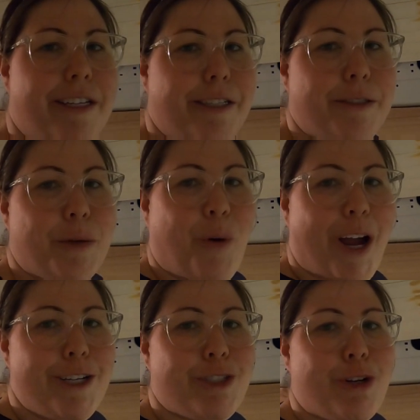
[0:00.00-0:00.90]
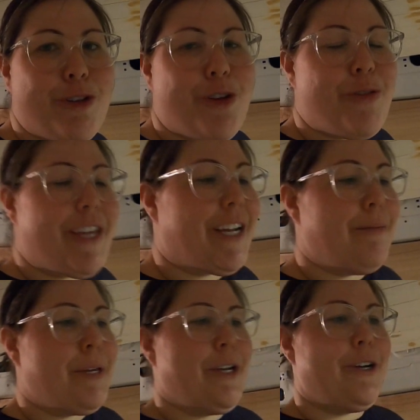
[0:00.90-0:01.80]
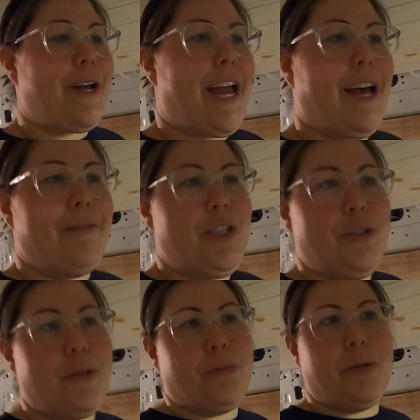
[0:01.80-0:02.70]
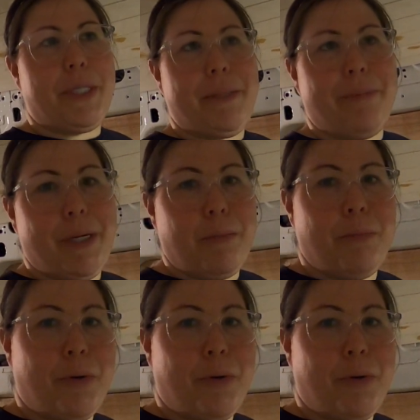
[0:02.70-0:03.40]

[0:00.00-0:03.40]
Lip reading: Since the wires are so thick up here, I have to use a pretty big